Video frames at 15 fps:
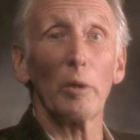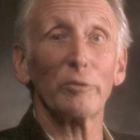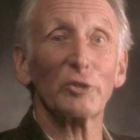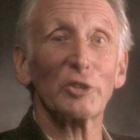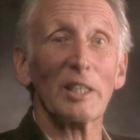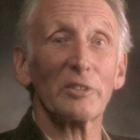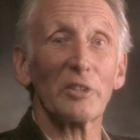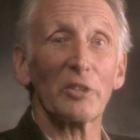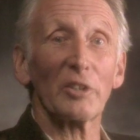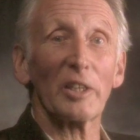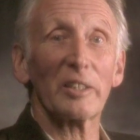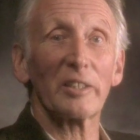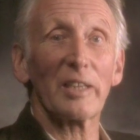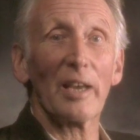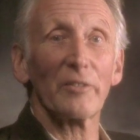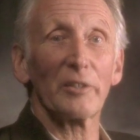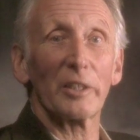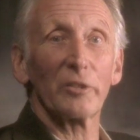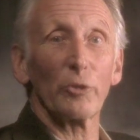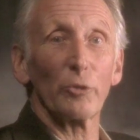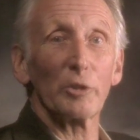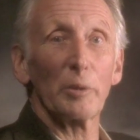of jazzers had
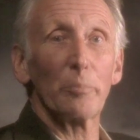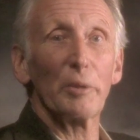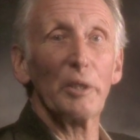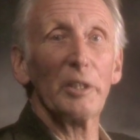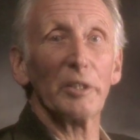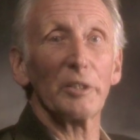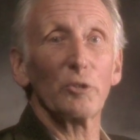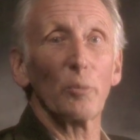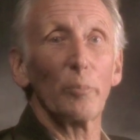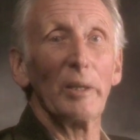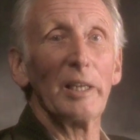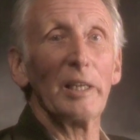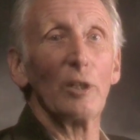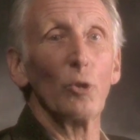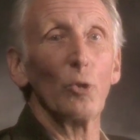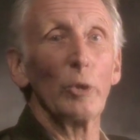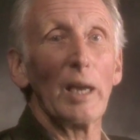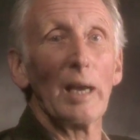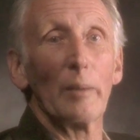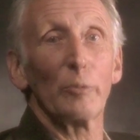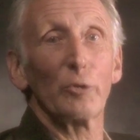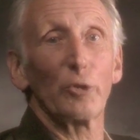gathered on the pier to play
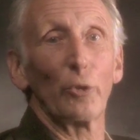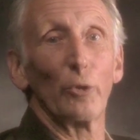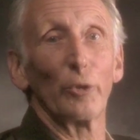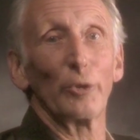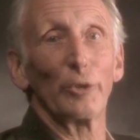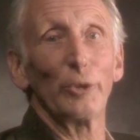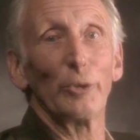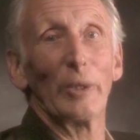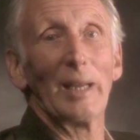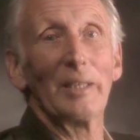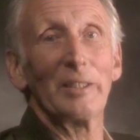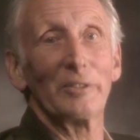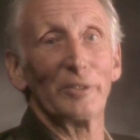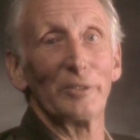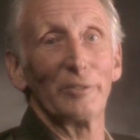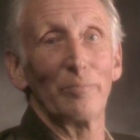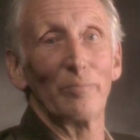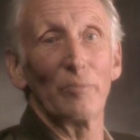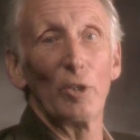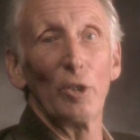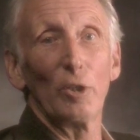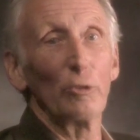Louis Armstrong, Duke Ellington,
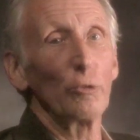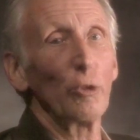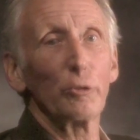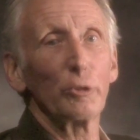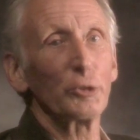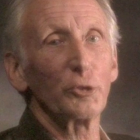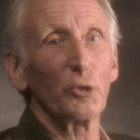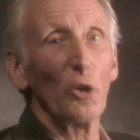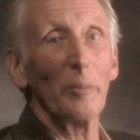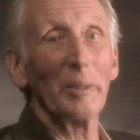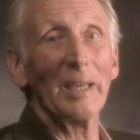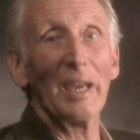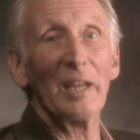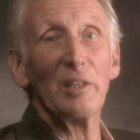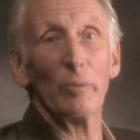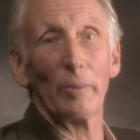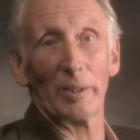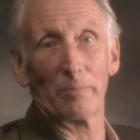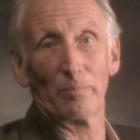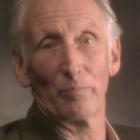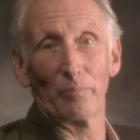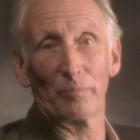not disturbing
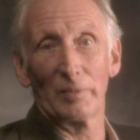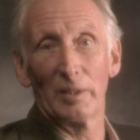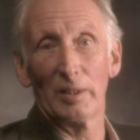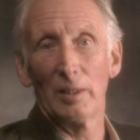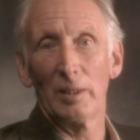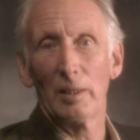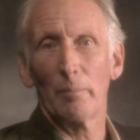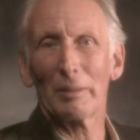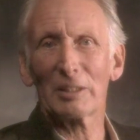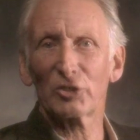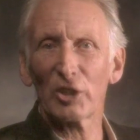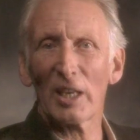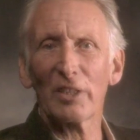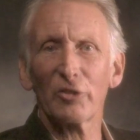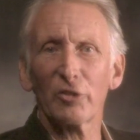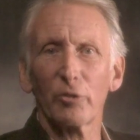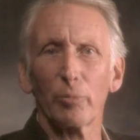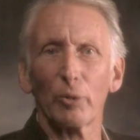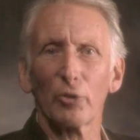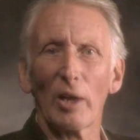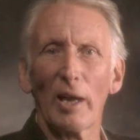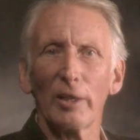anyone. But
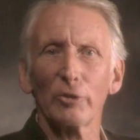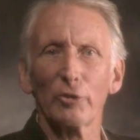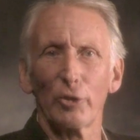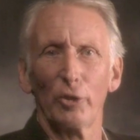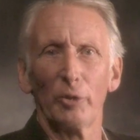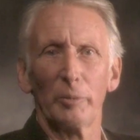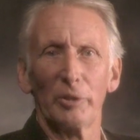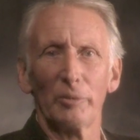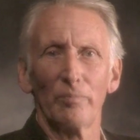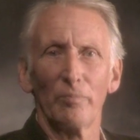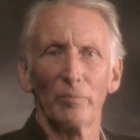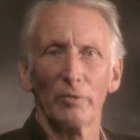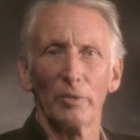jazz was un-German,